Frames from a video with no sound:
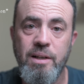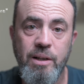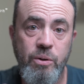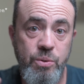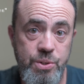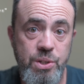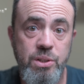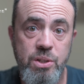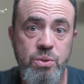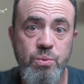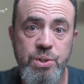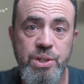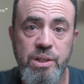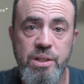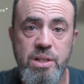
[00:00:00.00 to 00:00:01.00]
Consider
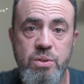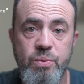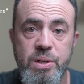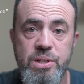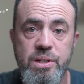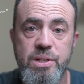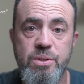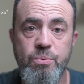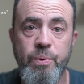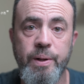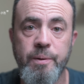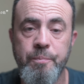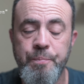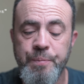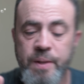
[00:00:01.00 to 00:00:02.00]
switching these ones as
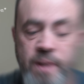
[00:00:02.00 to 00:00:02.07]
well.